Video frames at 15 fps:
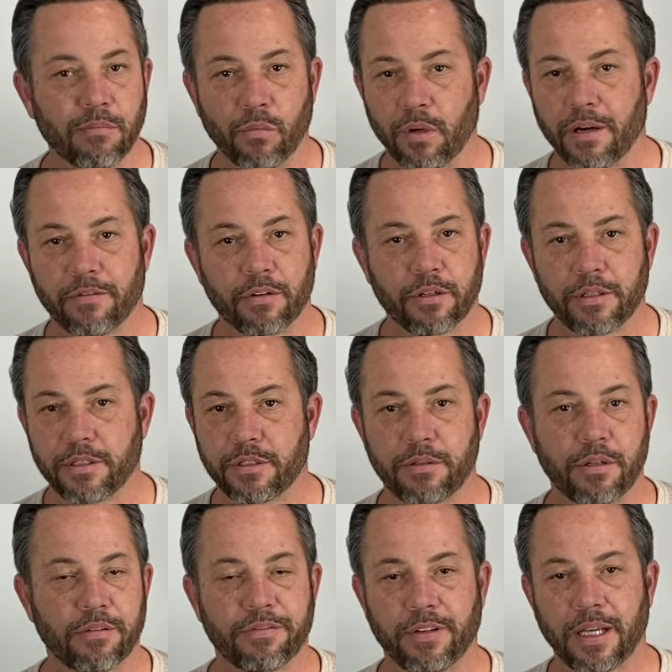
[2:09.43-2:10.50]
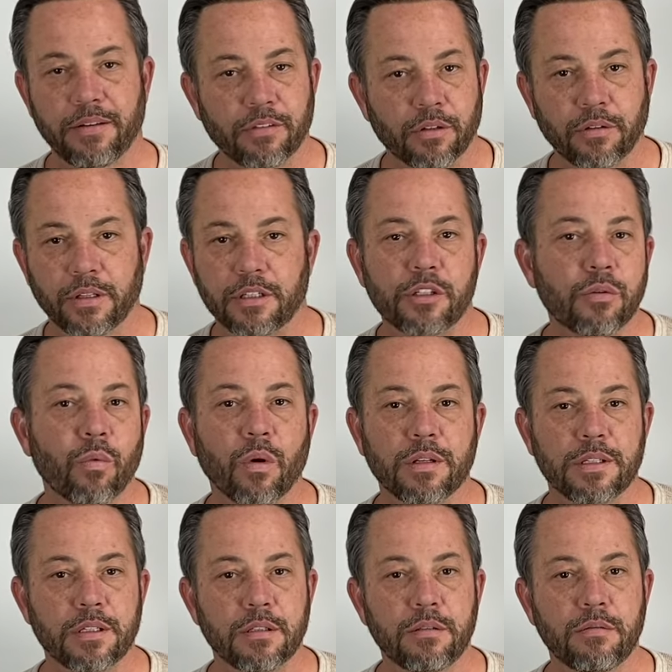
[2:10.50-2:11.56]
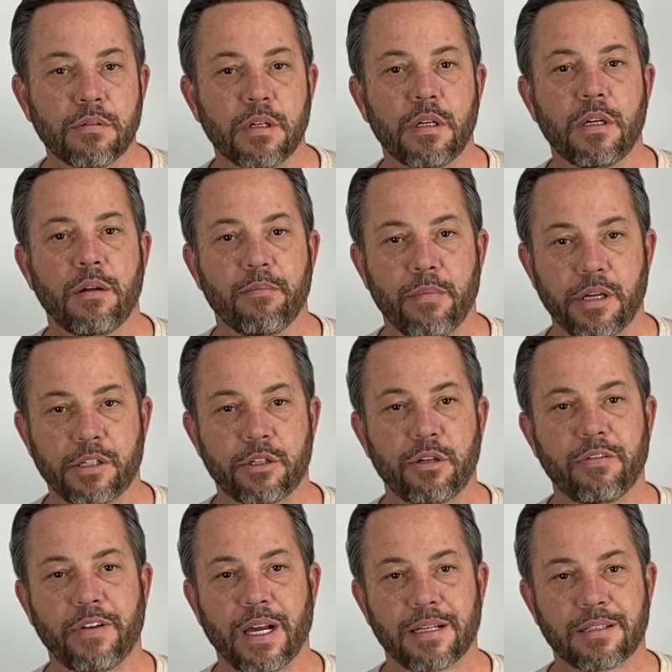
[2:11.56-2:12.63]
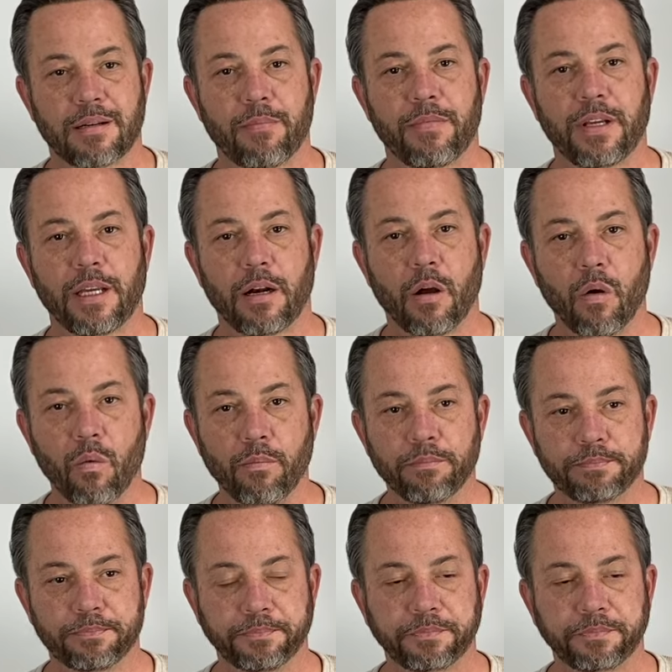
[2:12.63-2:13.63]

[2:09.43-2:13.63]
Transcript: Whatever is your flavor that you want to do, make sure you've got something at home